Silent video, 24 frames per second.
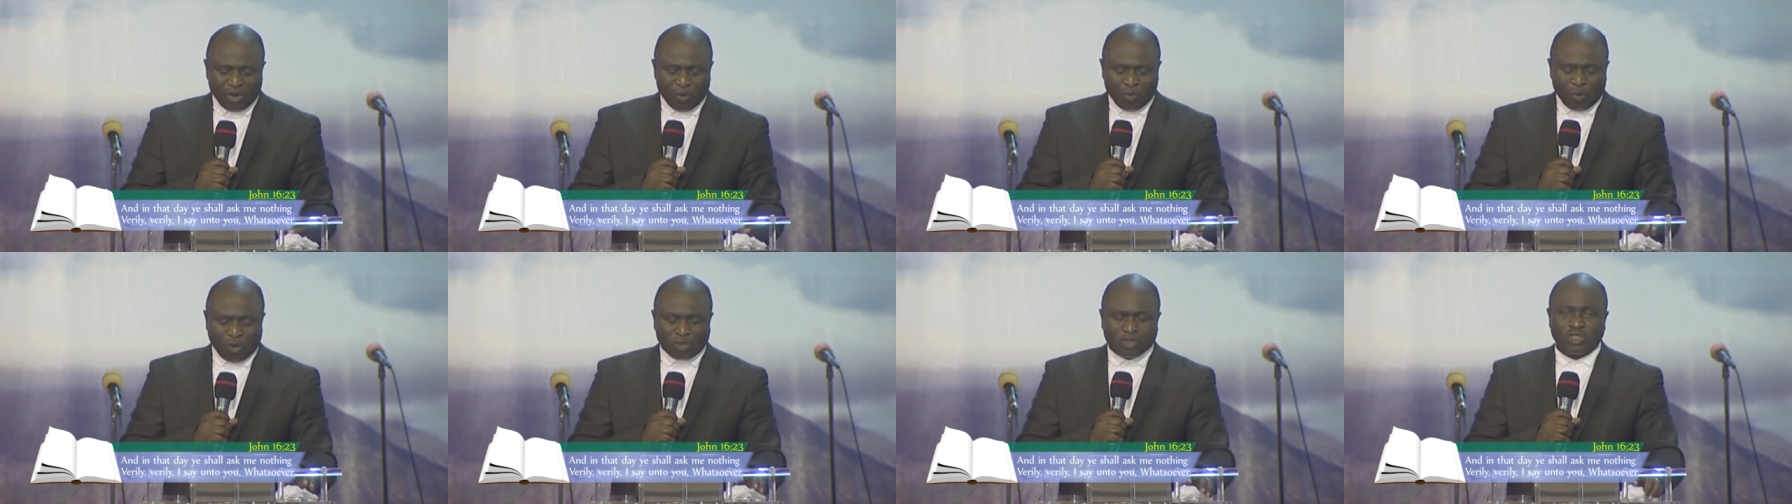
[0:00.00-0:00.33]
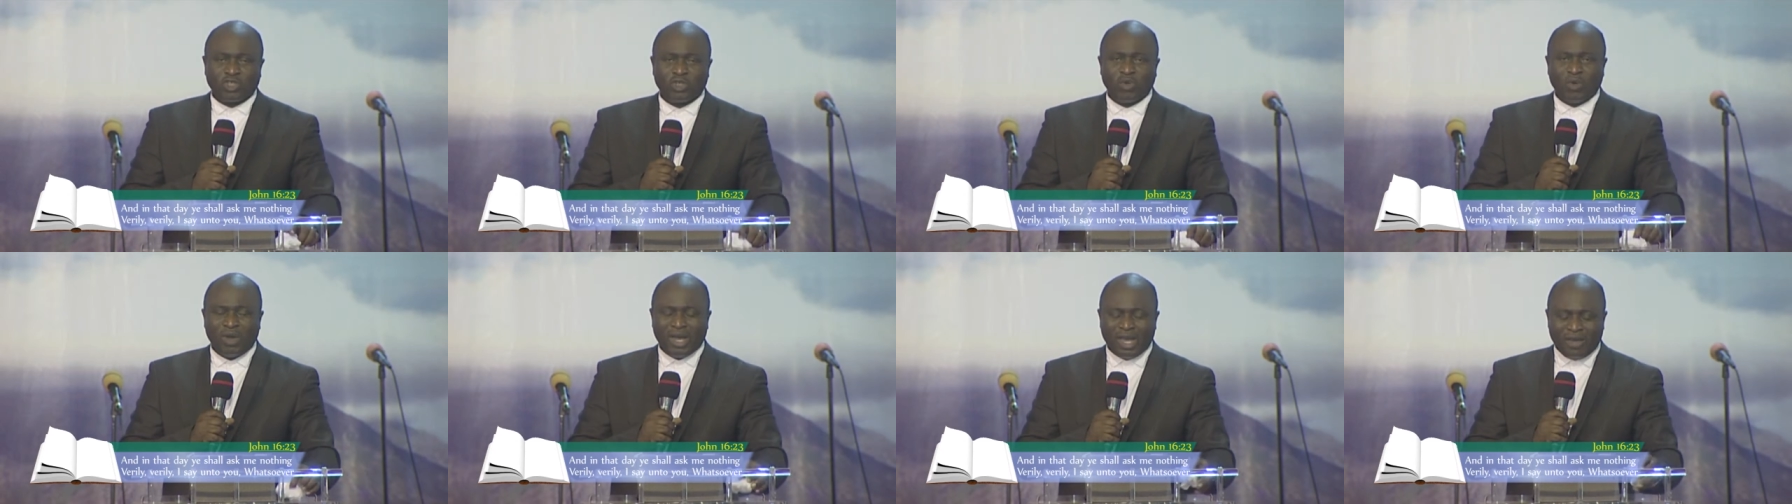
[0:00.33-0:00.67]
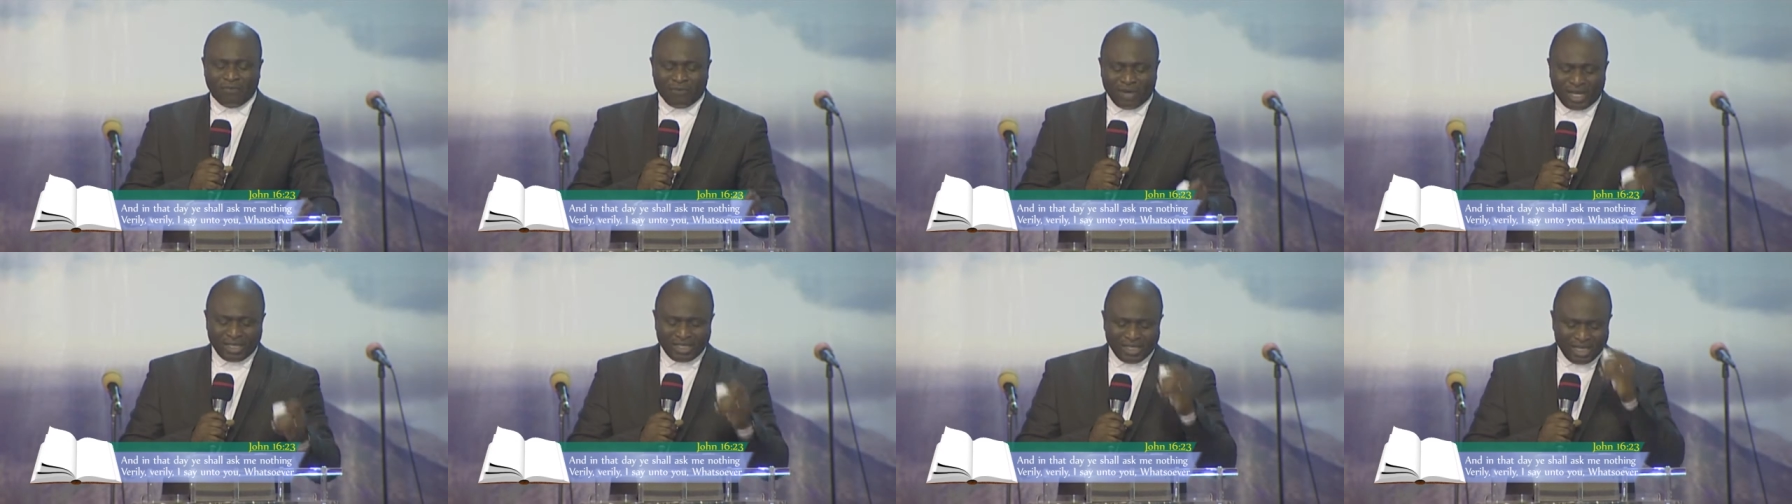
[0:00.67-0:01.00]

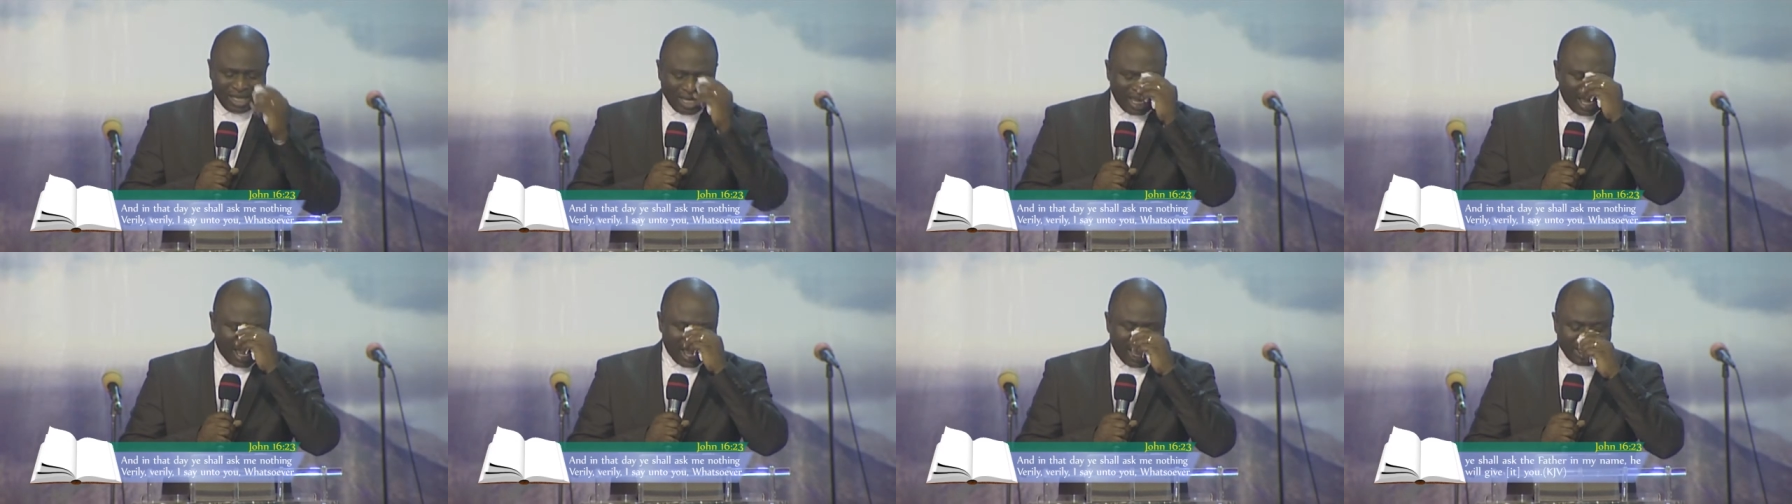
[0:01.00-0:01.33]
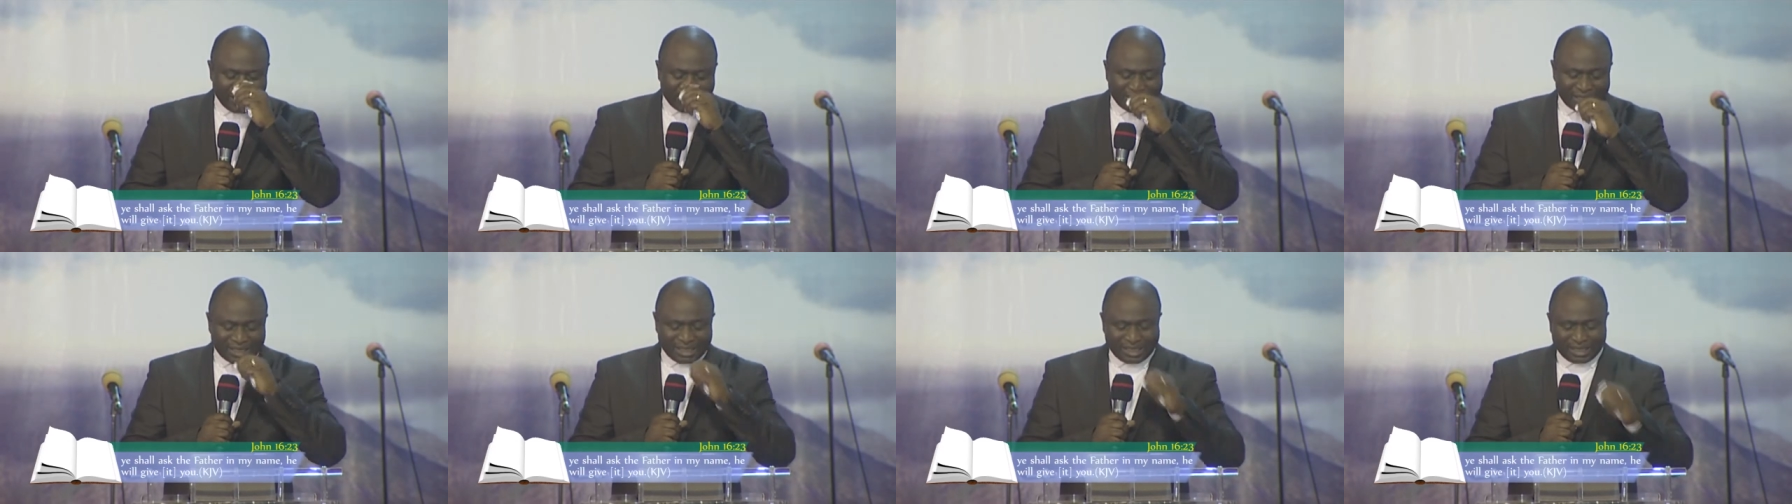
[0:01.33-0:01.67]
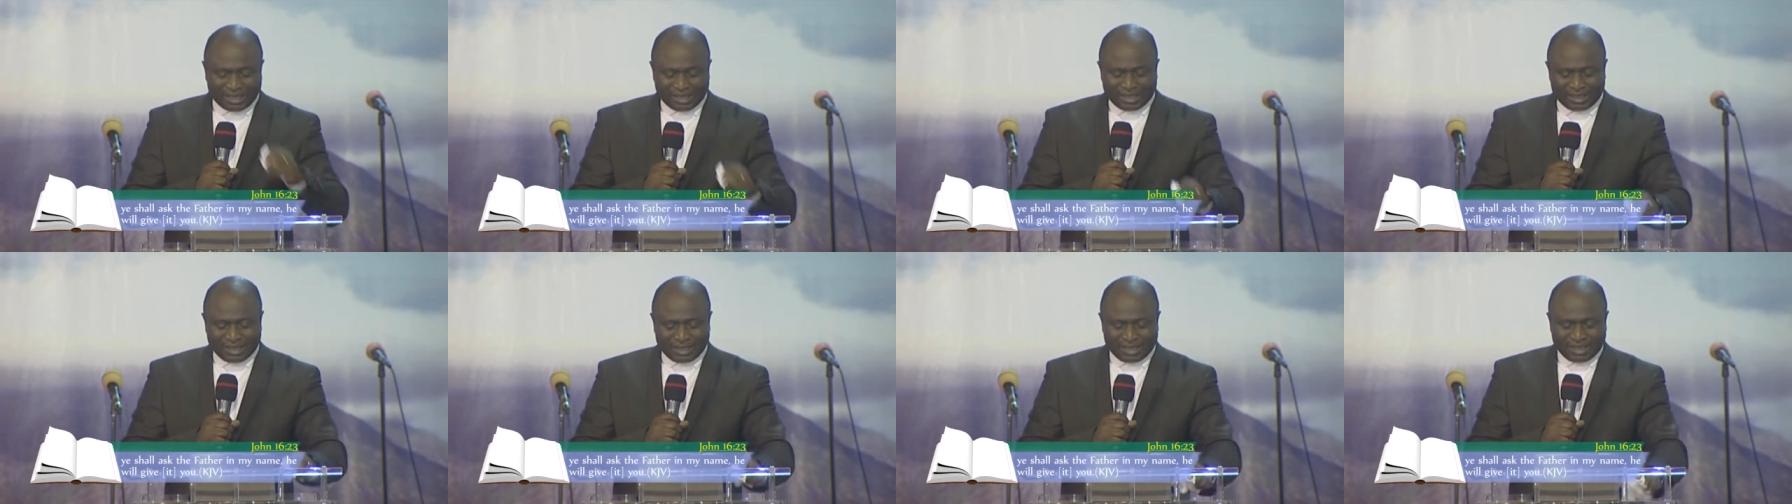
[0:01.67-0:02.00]
whatsoever ye ask